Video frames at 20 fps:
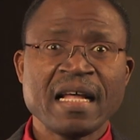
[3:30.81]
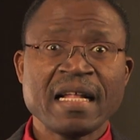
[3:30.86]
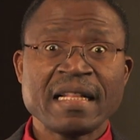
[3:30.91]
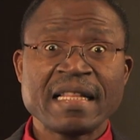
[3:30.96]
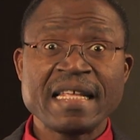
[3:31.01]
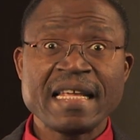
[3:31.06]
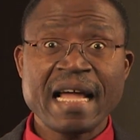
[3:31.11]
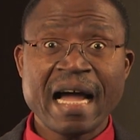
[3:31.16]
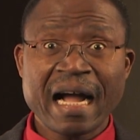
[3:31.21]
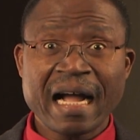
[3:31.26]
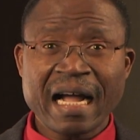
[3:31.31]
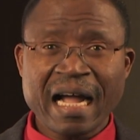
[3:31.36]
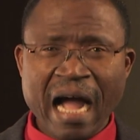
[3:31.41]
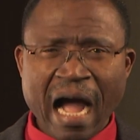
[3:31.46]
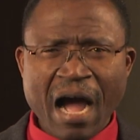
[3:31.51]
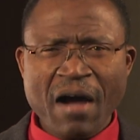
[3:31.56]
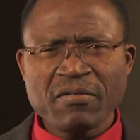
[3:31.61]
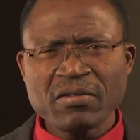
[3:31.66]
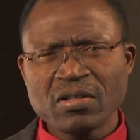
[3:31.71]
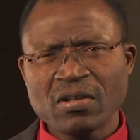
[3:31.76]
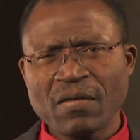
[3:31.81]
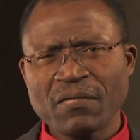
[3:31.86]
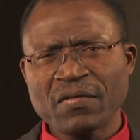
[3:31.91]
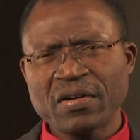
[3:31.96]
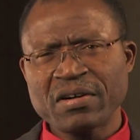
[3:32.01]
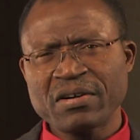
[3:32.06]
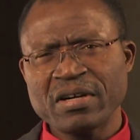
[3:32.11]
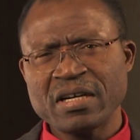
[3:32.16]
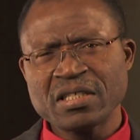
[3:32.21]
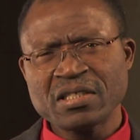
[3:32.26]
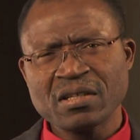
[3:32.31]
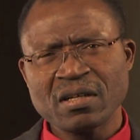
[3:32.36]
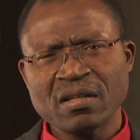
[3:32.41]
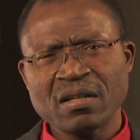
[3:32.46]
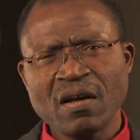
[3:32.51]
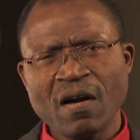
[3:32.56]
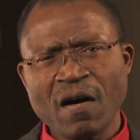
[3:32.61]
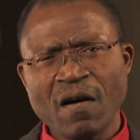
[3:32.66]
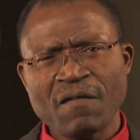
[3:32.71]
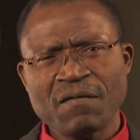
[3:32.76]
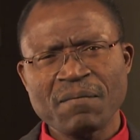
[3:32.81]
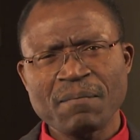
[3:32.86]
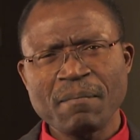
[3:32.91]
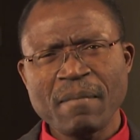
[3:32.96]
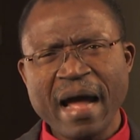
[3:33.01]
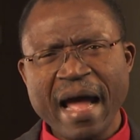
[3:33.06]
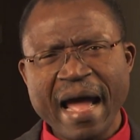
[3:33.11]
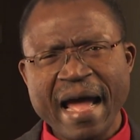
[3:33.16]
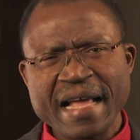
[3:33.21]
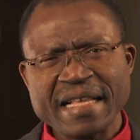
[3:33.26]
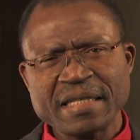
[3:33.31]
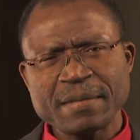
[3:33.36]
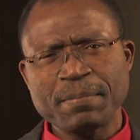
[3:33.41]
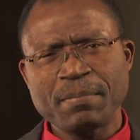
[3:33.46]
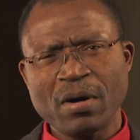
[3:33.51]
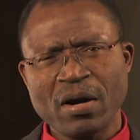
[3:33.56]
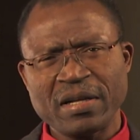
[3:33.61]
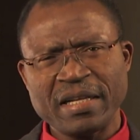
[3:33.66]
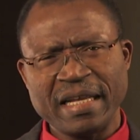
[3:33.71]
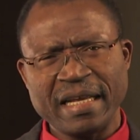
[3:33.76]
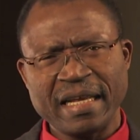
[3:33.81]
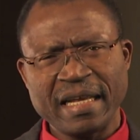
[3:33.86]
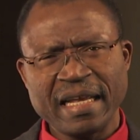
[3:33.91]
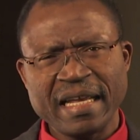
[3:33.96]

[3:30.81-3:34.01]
The account of creation of man's body